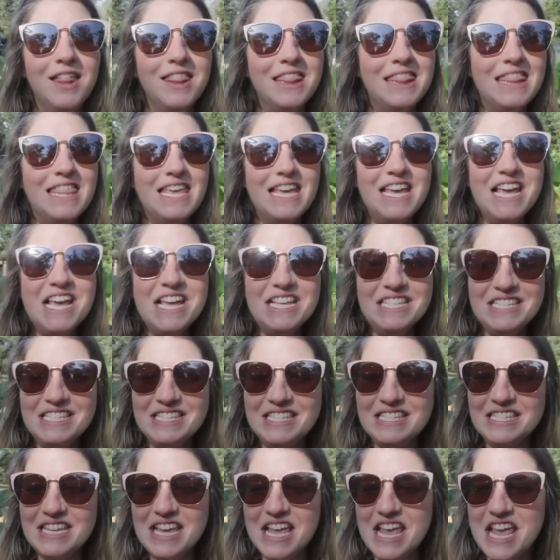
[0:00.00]

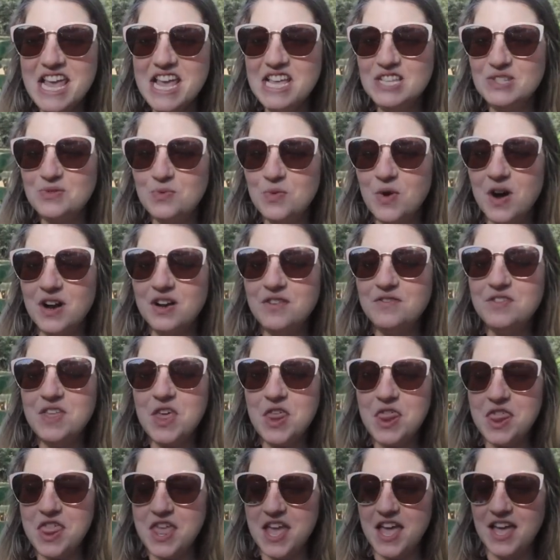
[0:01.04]
This is one of the
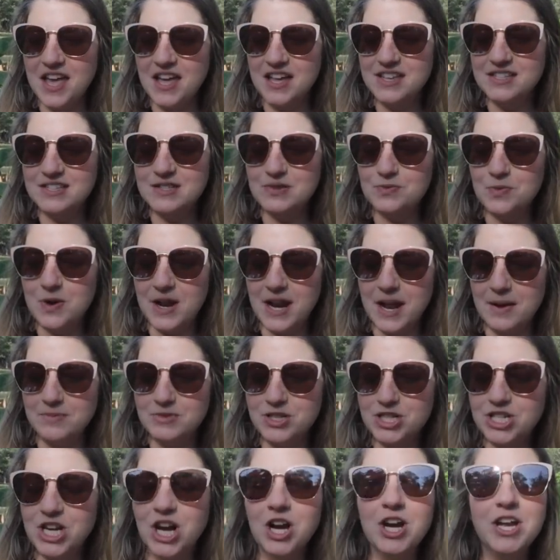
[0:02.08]
things when I'm
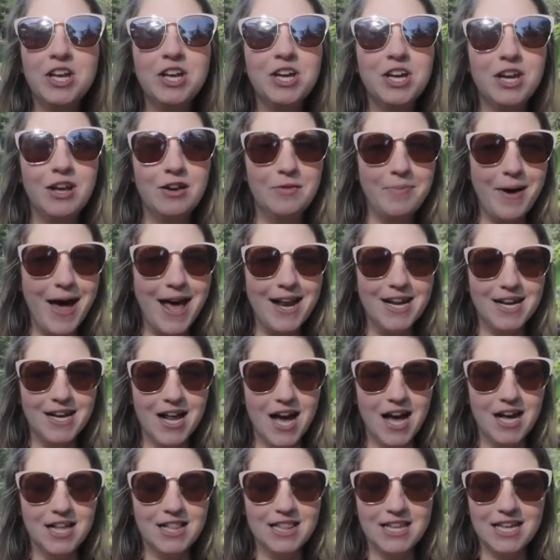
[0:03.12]
sharing good, bad, and
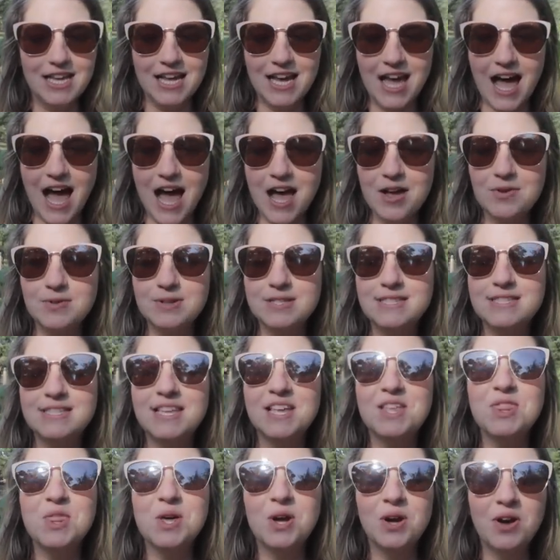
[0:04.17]
ugly, I would
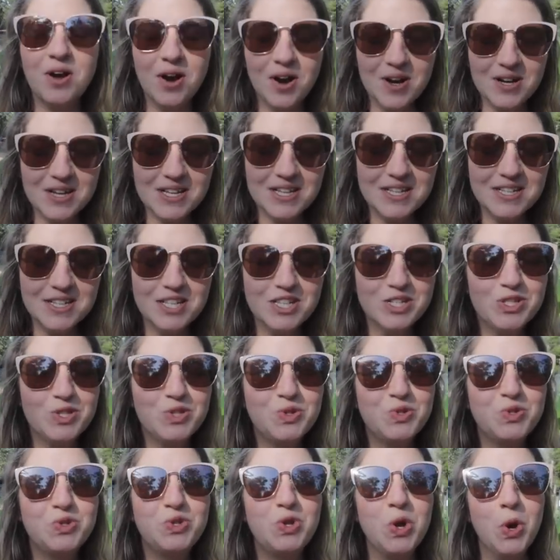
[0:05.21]
say the garden is
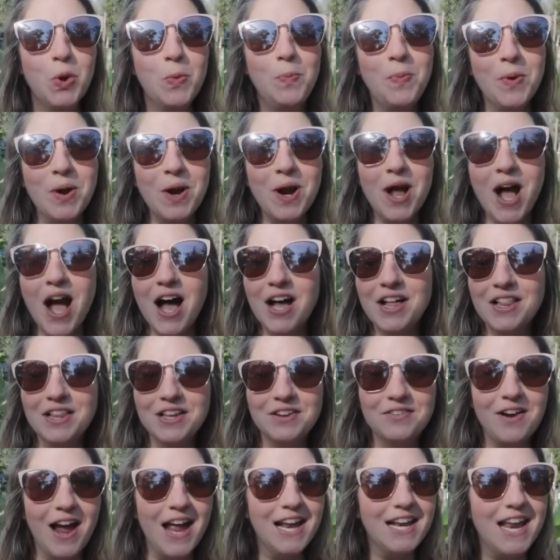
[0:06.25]
super
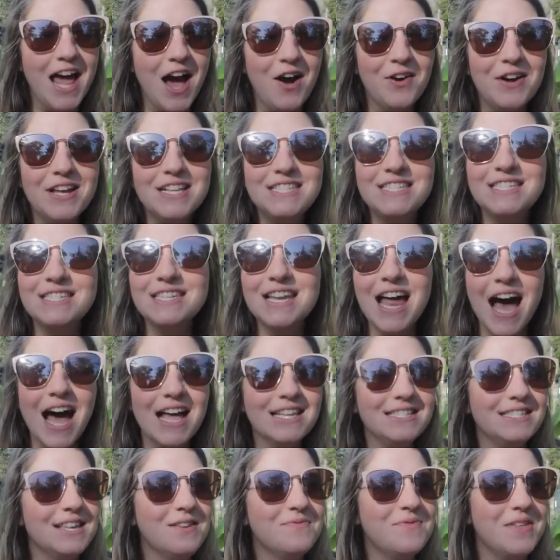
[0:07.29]
ugly right now. It's
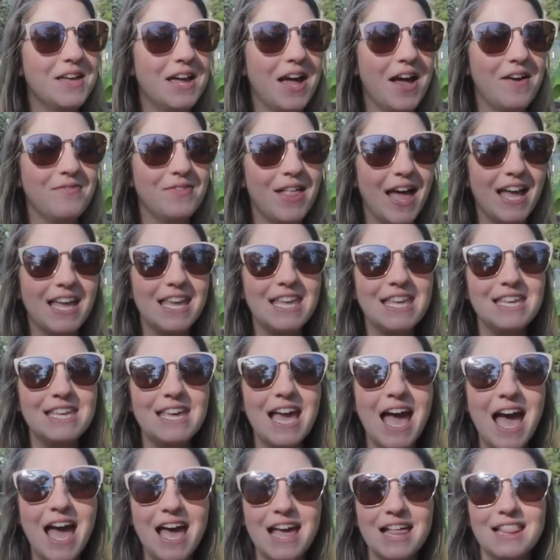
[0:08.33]
not something I'm like,
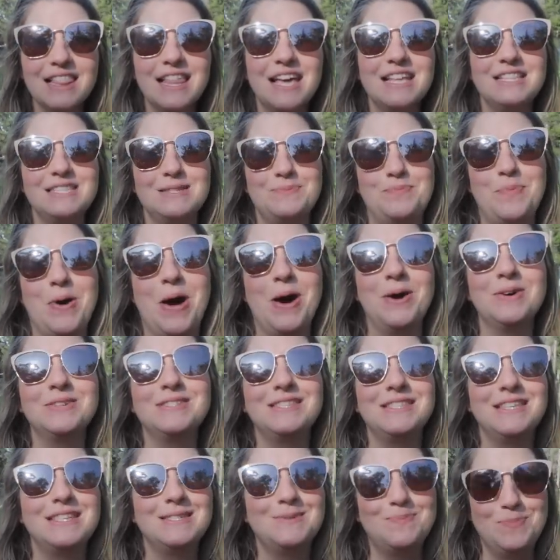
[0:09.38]
yay, let's
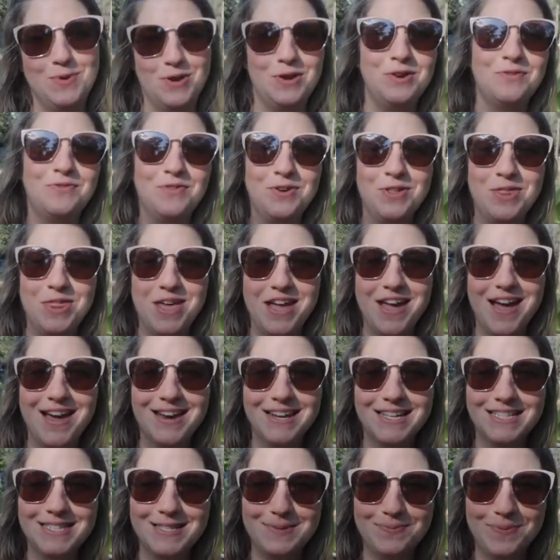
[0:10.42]
post this beautiful thing on
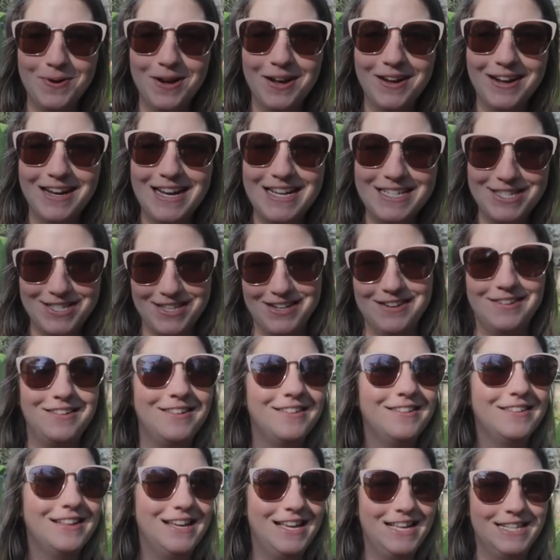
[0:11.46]

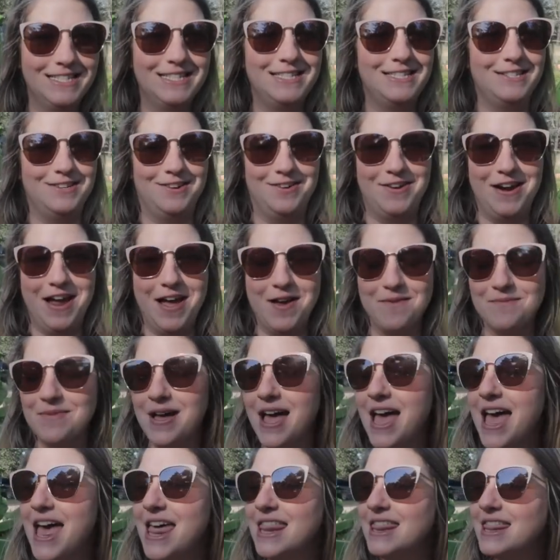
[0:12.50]
inspirational Instagram.
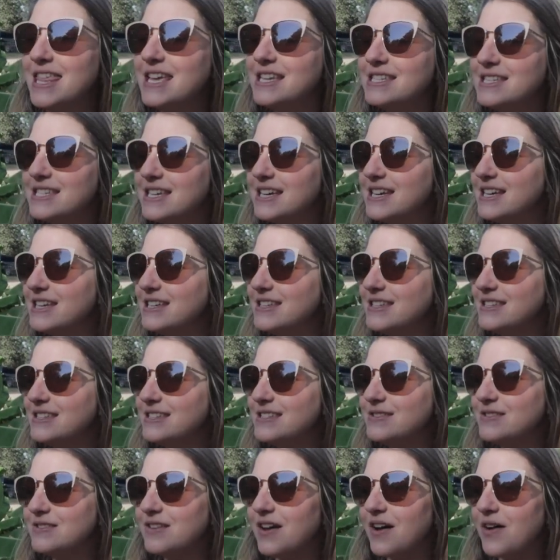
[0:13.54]
This
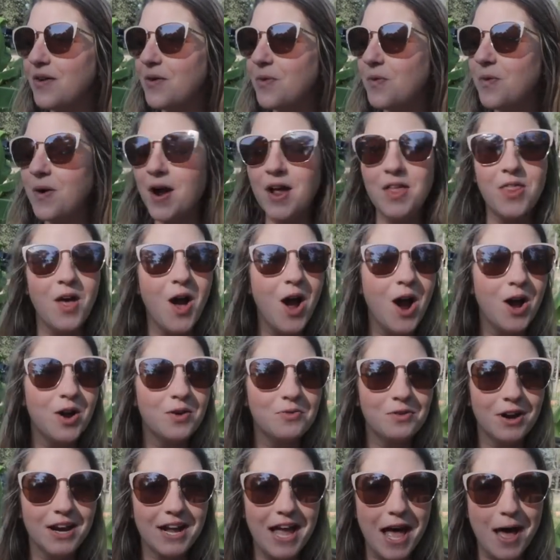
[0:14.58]
is where the
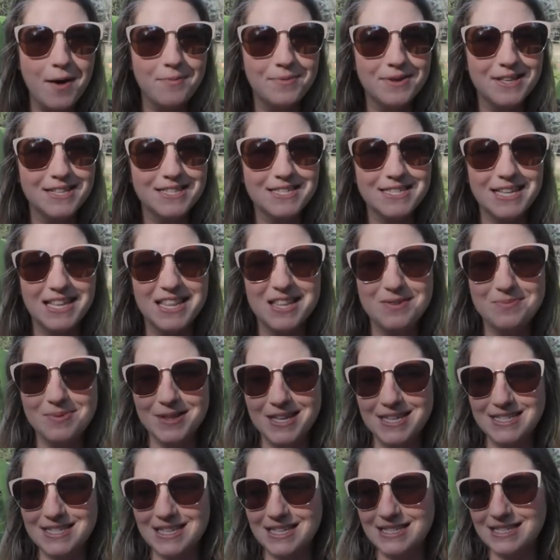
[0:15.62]
hard work happens, in the
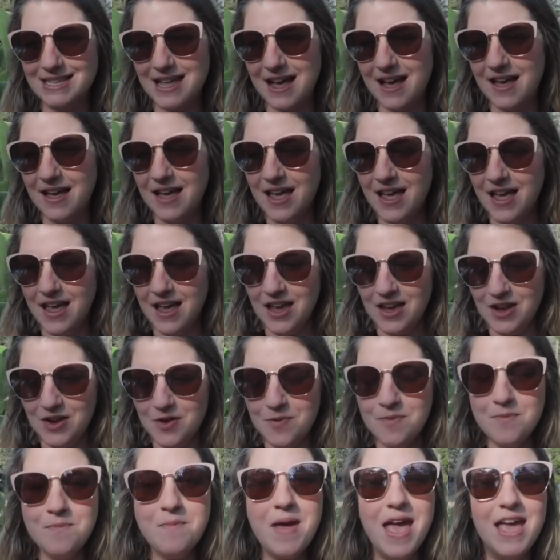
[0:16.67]
places that
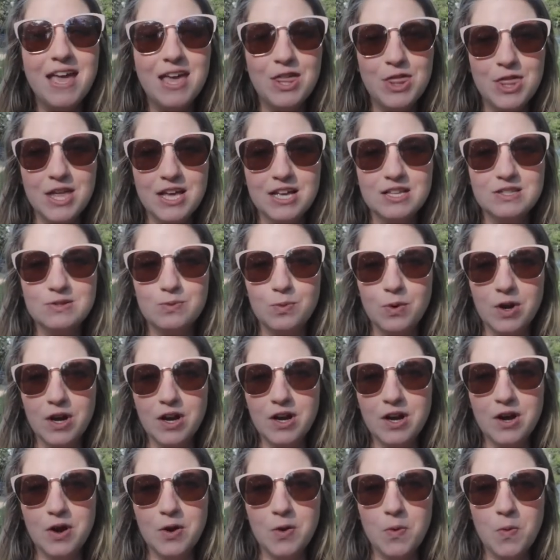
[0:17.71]
you make things
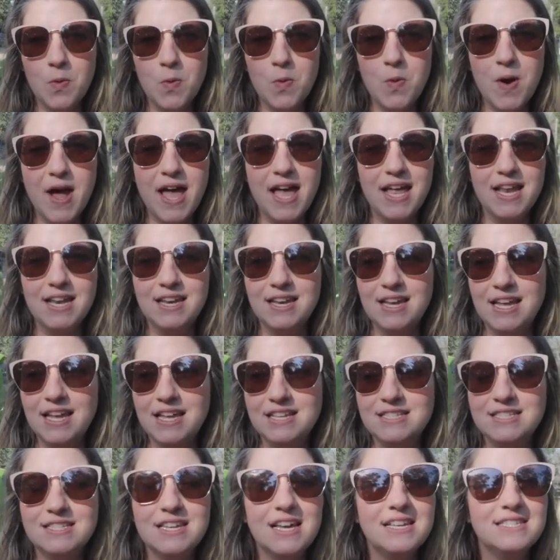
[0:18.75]
work when
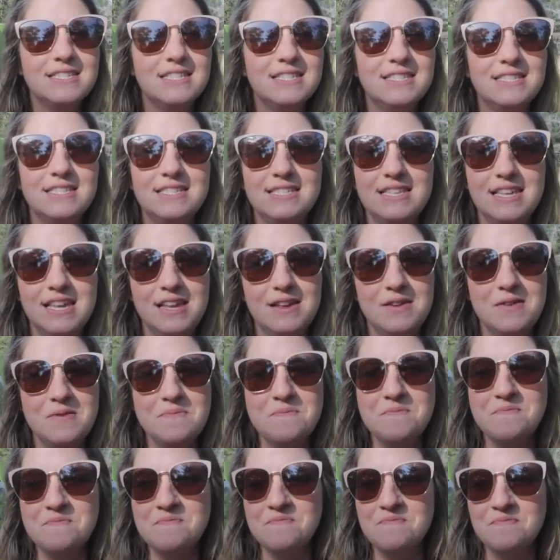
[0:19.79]
it doesn't
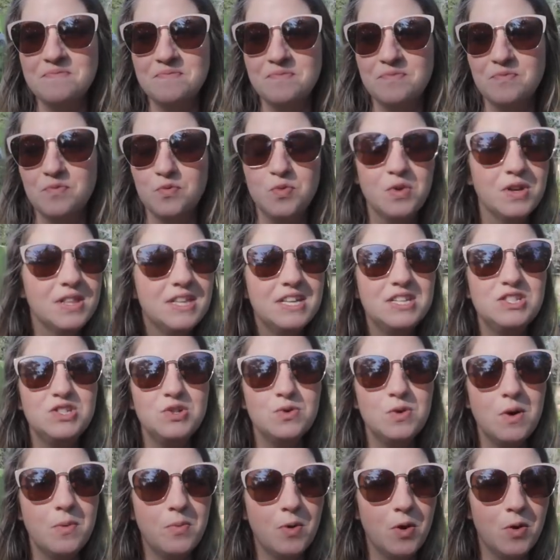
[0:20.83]
seem really
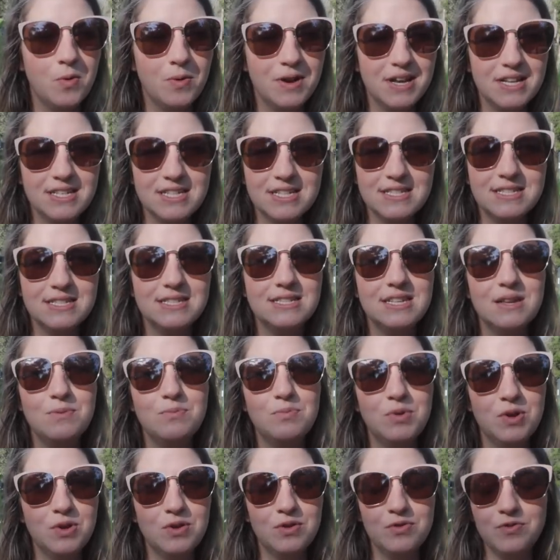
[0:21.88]
doable, when it doesn't seem
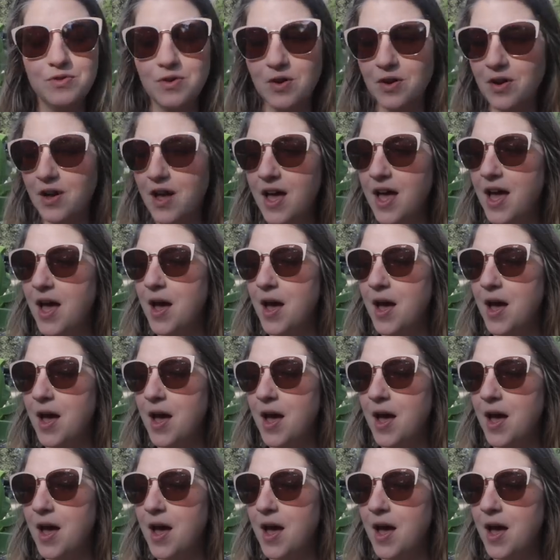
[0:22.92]
beautiful.